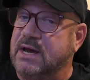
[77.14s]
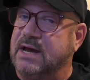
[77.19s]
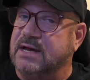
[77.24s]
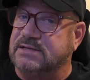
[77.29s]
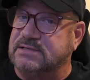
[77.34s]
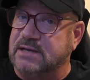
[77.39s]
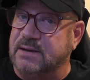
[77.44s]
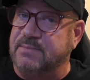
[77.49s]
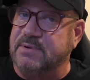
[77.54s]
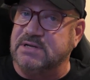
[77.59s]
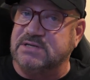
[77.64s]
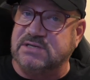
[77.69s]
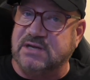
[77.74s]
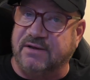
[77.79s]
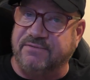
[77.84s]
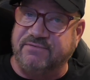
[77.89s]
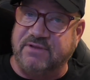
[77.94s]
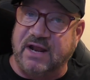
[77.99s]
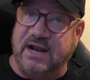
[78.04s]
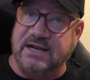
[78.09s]
And some of the
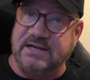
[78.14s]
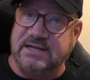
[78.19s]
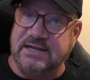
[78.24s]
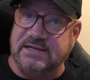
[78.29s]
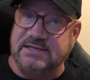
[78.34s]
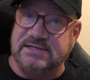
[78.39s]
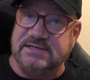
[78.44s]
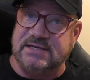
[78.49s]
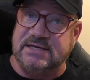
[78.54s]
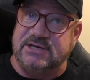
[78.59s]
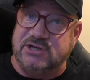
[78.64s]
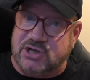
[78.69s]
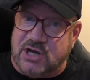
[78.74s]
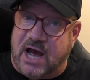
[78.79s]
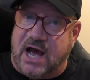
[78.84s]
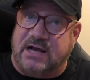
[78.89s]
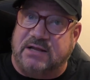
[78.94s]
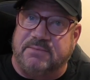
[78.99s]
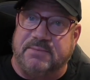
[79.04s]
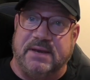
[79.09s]
stuff that I did see
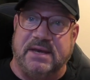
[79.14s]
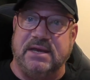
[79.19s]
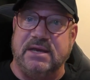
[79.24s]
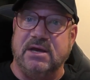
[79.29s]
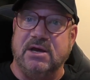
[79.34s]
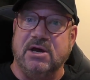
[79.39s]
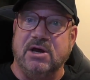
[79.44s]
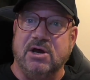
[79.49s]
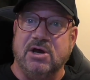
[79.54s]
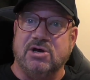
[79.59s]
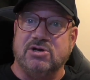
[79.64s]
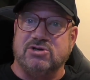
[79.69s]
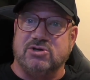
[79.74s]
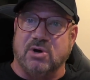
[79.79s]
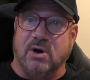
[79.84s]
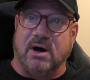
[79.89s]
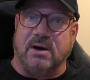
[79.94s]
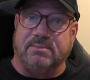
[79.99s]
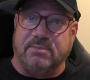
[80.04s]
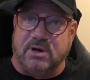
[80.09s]
shocked me
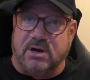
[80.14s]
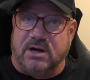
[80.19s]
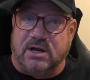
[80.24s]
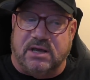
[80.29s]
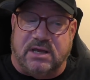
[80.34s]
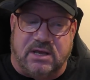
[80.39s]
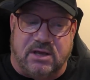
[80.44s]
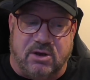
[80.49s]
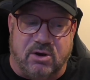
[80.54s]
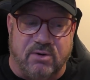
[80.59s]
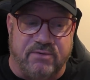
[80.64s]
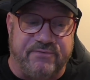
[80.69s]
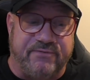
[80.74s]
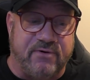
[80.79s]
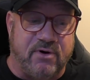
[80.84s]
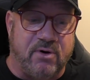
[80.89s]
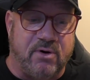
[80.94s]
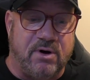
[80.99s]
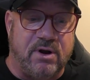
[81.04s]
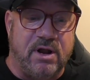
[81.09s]
so I'm gonna go
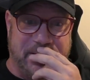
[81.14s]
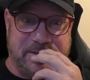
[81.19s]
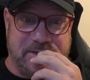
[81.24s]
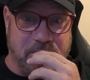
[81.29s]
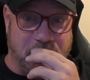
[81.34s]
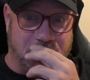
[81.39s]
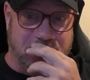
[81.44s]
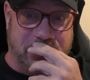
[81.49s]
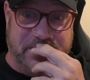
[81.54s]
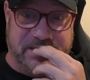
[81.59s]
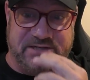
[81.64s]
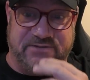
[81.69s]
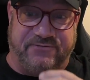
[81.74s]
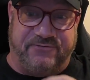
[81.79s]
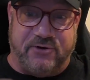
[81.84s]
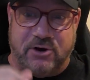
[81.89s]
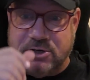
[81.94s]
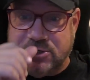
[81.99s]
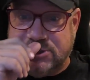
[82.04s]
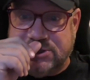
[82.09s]
forward. So this
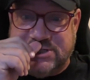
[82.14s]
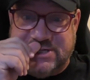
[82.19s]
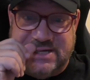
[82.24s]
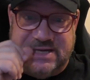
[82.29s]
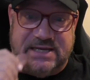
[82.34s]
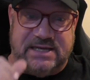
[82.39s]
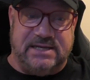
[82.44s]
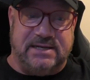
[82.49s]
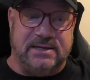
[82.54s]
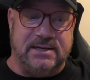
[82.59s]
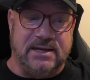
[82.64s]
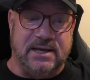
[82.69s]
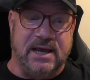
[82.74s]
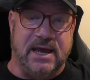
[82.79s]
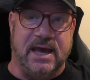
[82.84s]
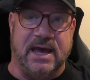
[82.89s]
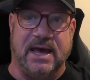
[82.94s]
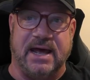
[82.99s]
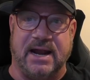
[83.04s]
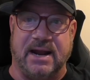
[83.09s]
first scene,
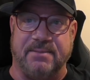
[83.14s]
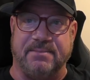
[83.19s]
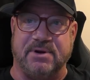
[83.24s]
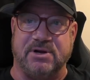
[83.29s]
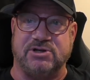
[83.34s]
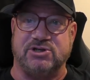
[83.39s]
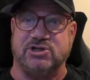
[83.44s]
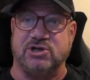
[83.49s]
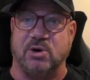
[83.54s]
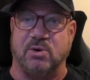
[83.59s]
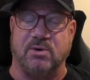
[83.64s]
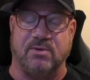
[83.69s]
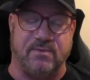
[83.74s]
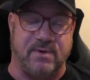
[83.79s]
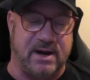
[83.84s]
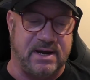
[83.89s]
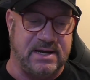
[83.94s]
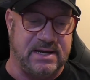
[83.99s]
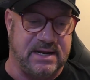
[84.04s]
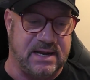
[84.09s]
and I'm gonna show it
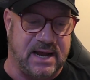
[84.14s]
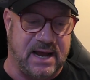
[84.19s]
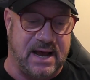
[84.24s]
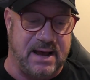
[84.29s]
right here.